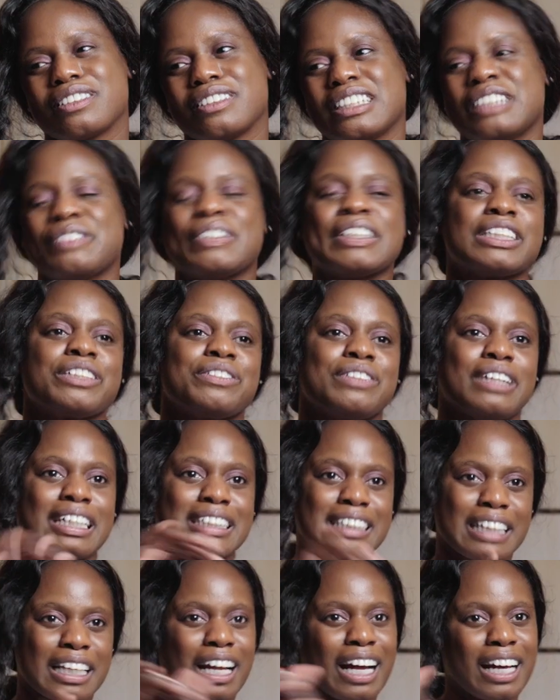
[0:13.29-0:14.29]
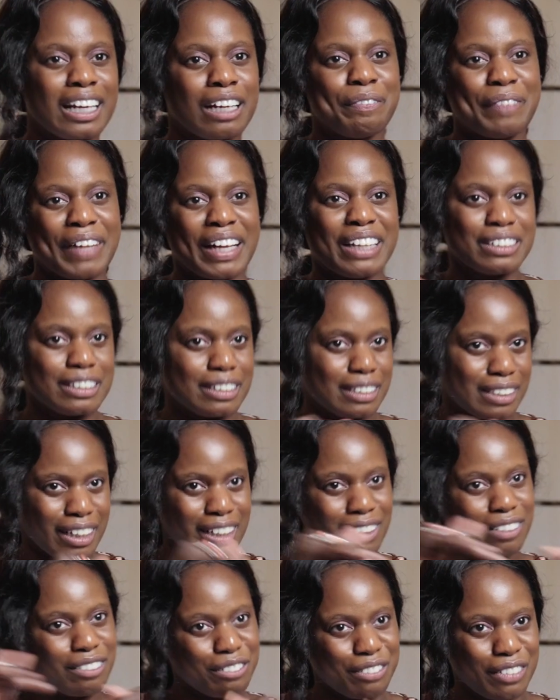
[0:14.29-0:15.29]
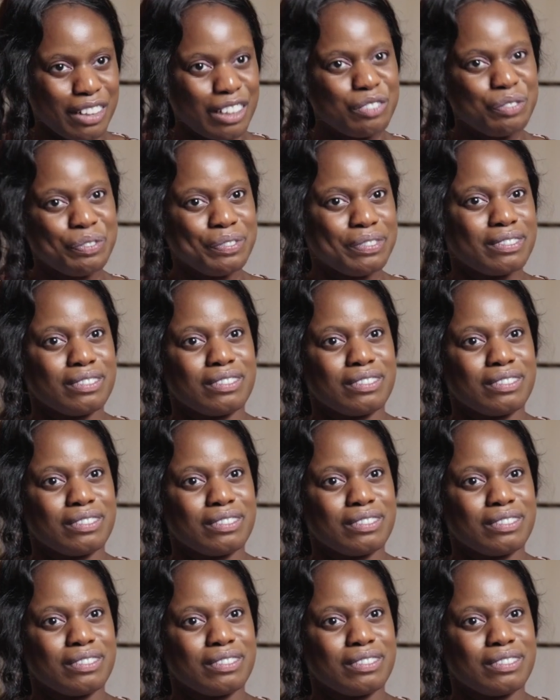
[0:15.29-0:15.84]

especially when I was like kind of bouncing from